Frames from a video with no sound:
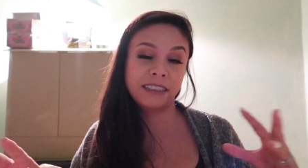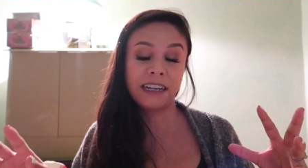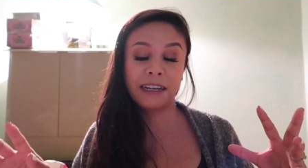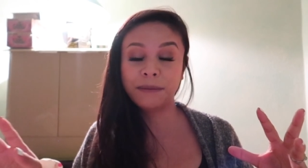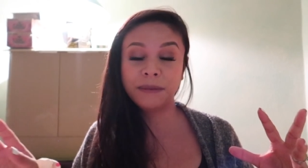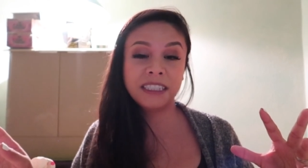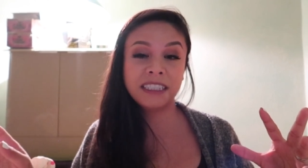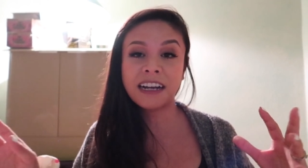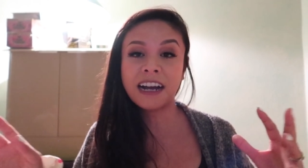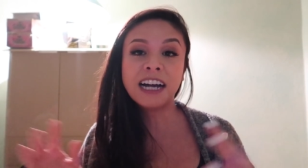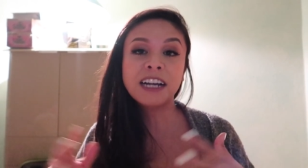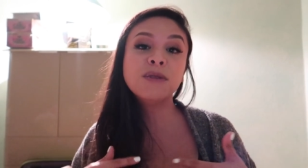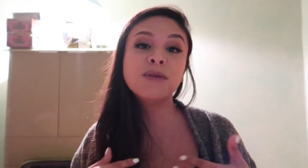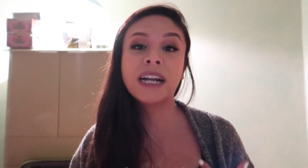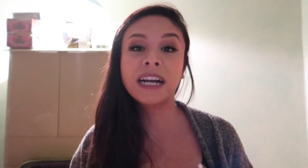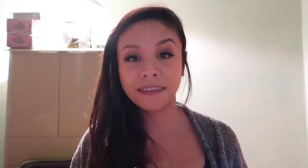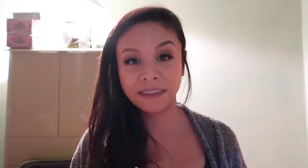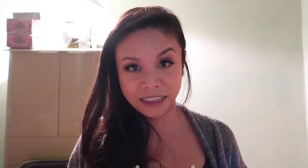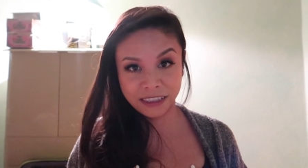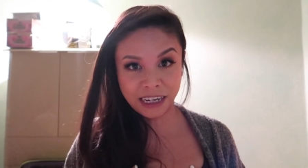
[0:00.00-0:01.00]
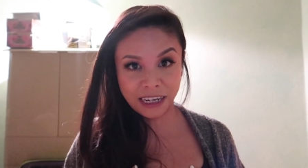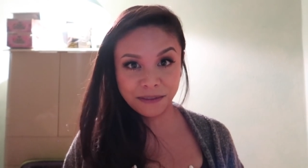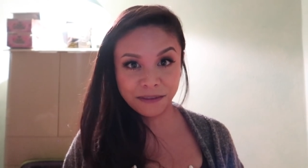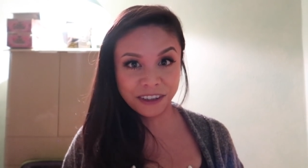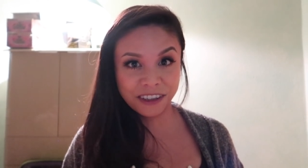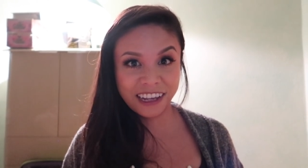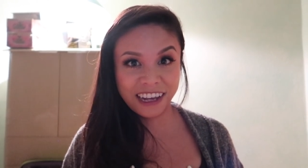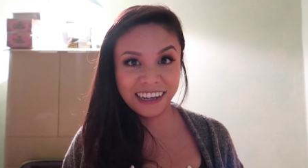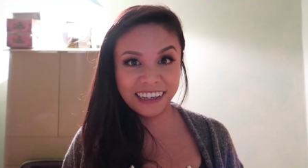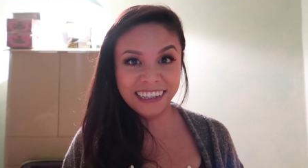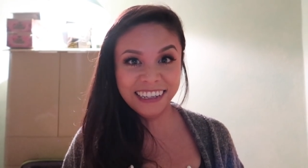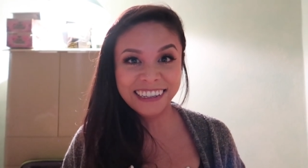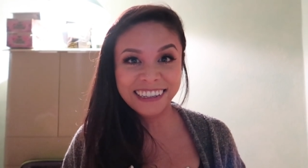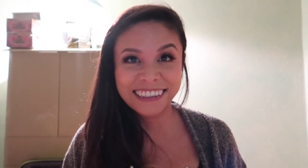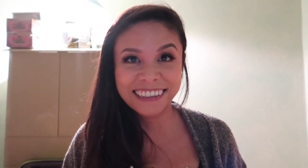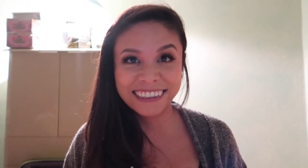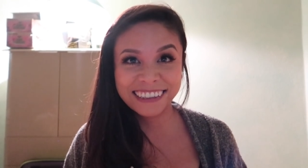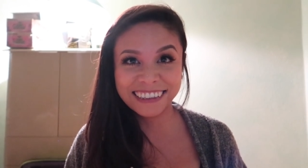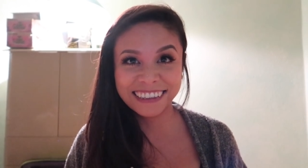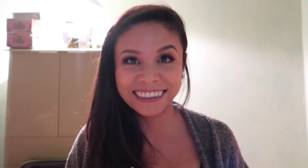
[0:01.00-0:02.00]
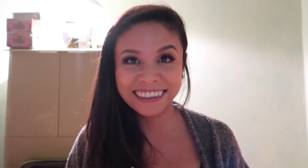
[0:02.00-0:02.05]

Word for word: I mean, I don't have the time for that.